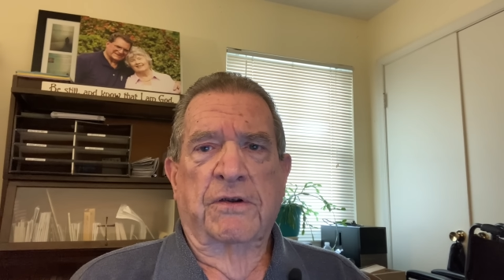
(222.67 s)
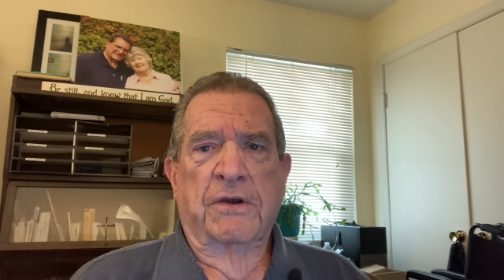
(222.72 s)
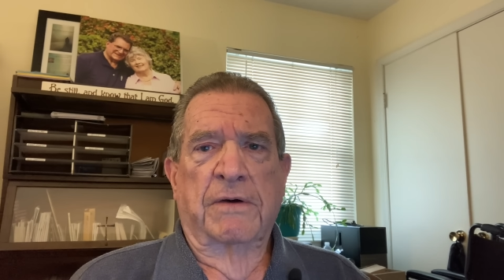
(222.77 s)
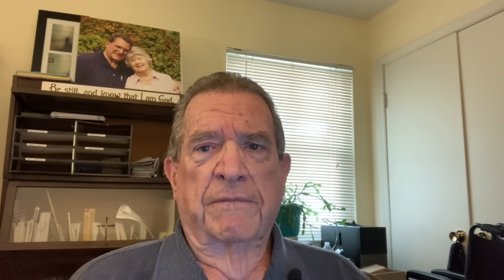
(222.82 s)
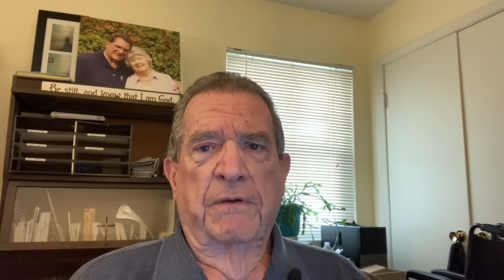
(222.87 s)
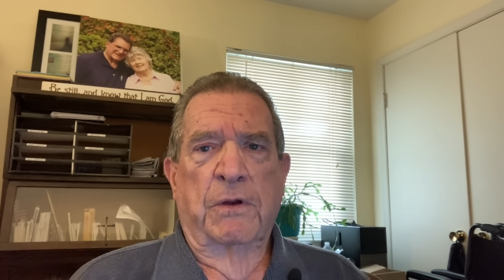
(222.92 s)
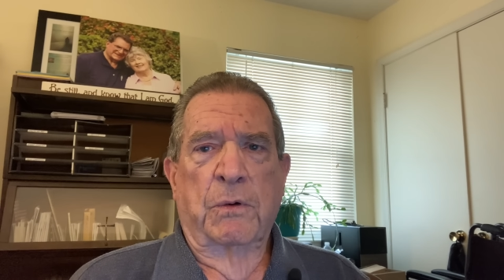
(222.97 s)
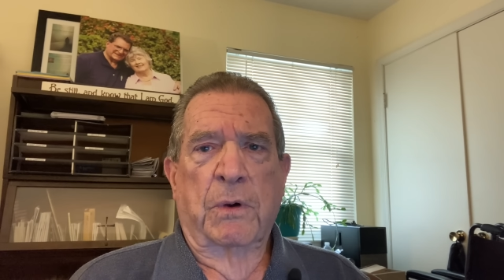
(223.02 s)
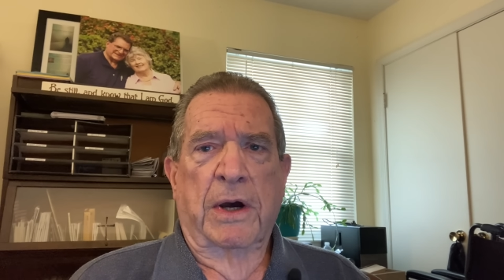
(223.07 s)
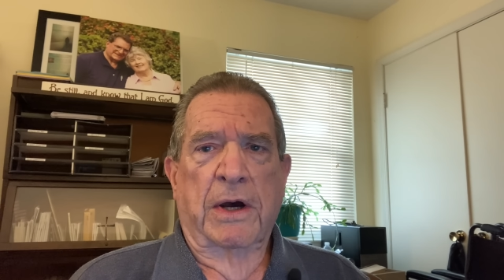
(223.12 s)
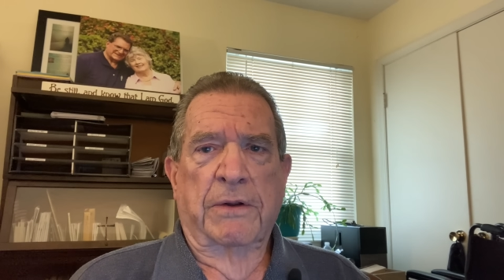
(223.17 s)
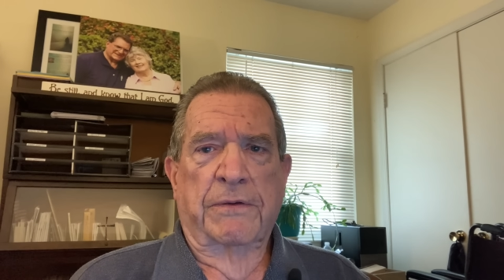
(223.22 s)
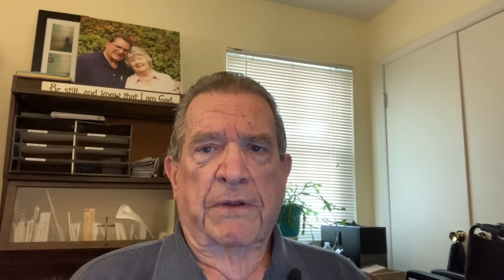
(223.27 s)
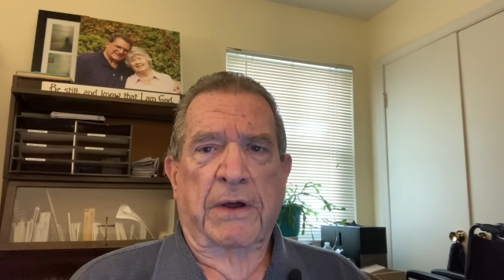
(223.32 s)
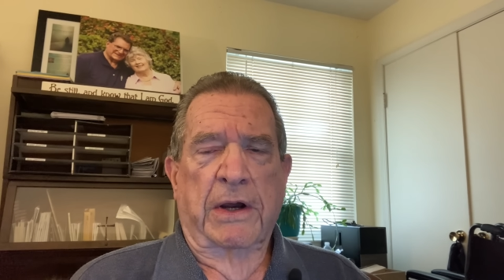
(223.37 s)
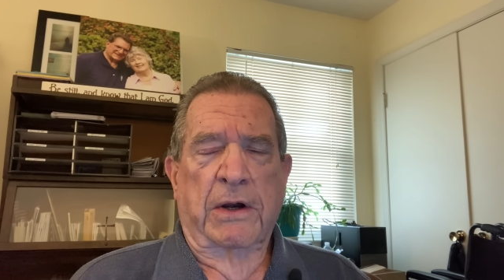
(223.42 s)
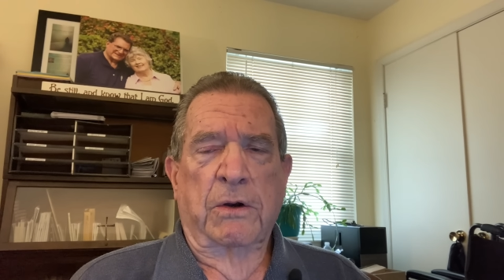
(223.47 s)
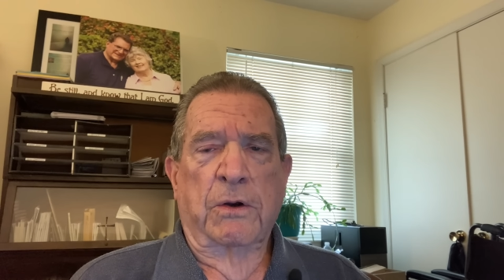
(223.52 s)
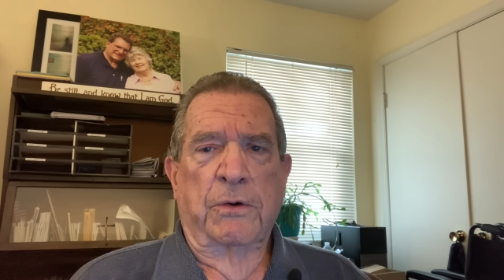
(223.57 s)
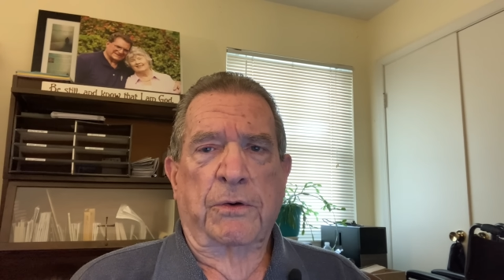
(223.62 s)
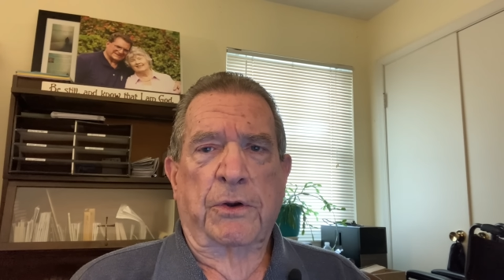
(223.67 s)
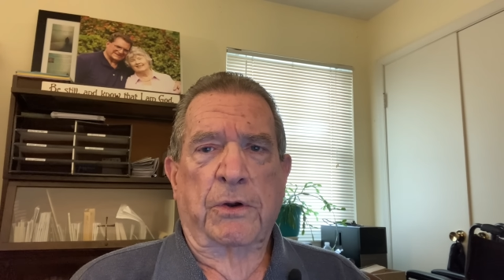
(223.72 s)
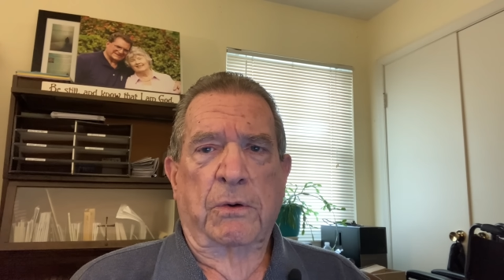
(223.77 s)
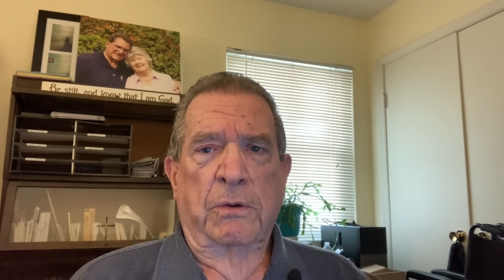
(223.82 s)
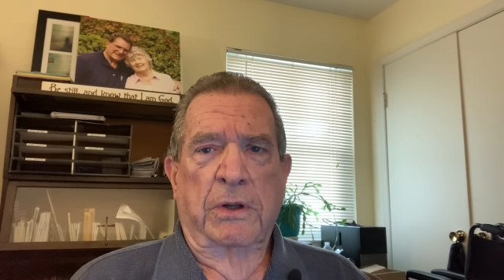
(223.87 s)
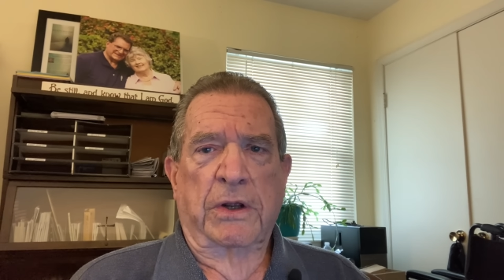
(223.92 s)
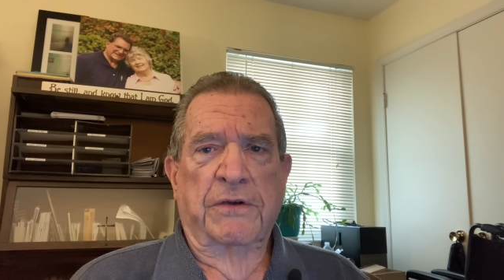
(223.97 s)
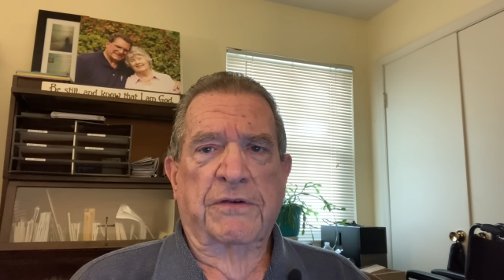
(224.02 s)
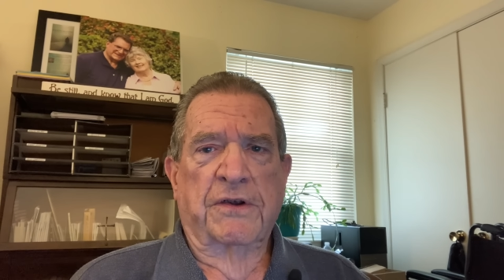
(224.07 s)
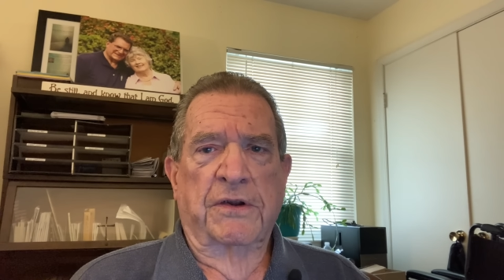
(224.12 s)
of you out there who do
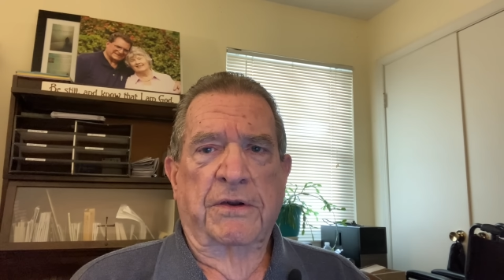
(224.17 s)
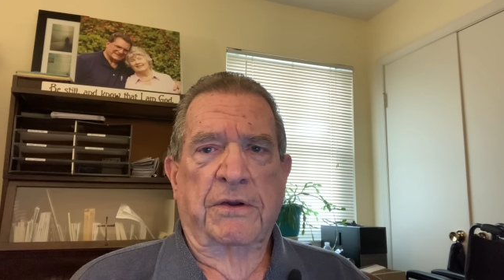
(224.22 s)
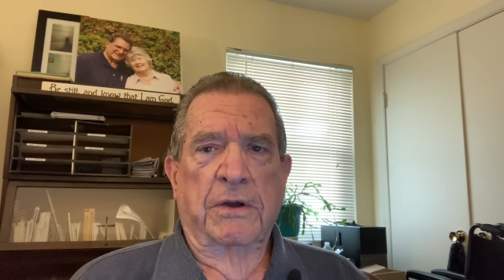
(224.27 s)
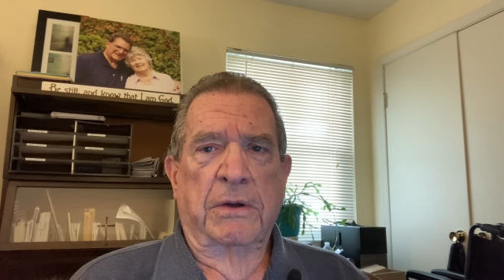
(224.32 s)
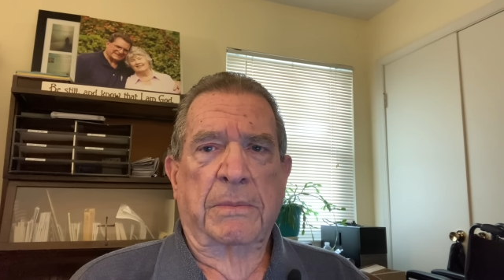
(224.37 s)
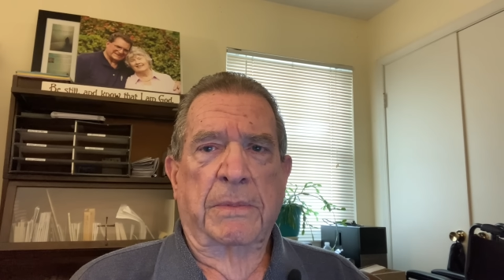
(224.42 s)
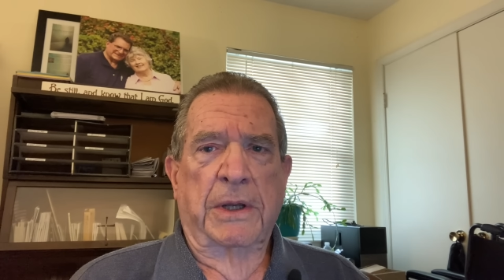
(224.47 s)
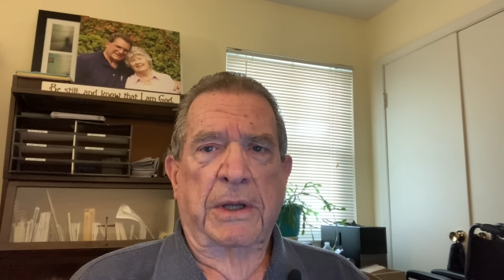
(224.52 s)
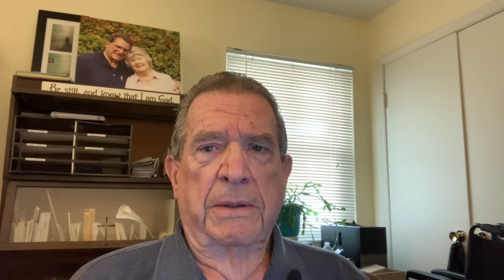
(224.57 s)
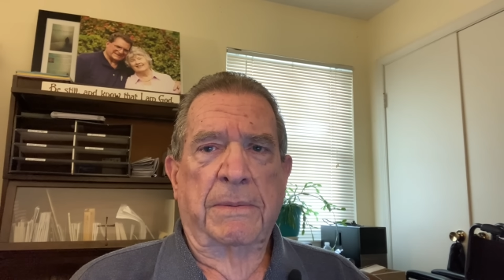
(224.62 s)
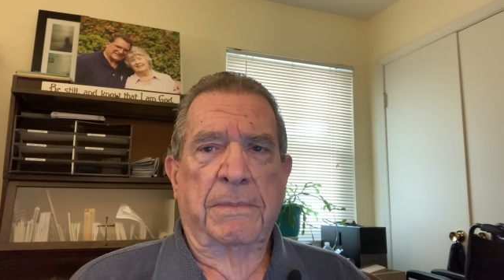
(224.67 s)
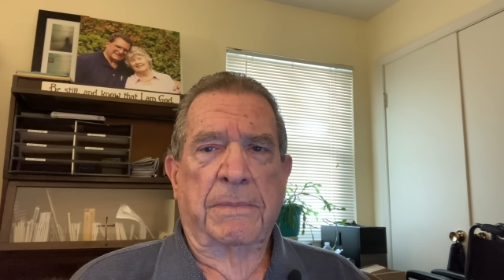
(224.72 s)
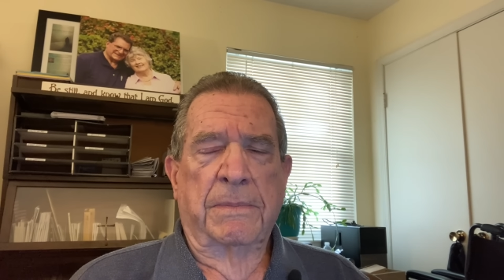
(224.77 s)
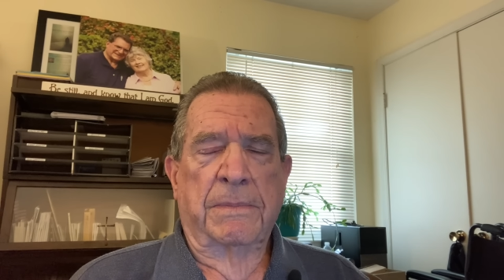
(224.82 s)
listen to me,